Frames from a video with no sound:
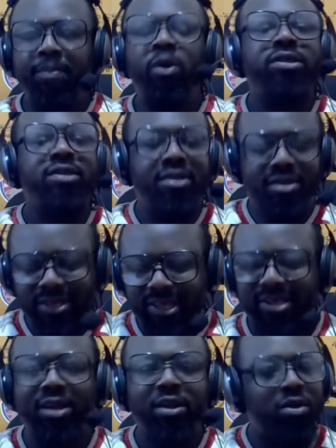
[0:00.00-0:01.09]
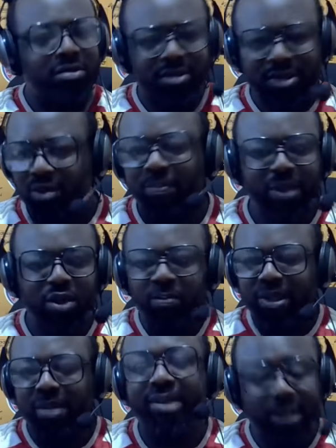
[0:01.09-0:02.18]
But it is the clause. They don't put
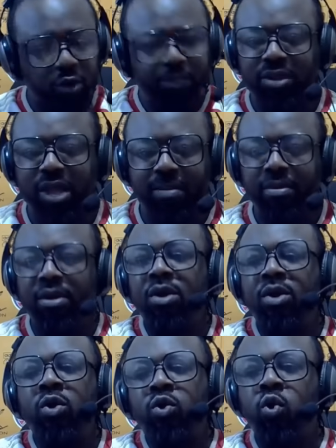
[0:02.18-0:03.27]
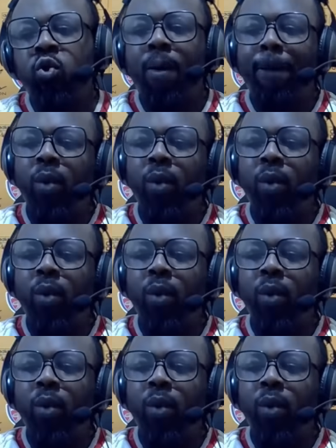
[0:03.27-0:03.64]
them, say they don't put them. So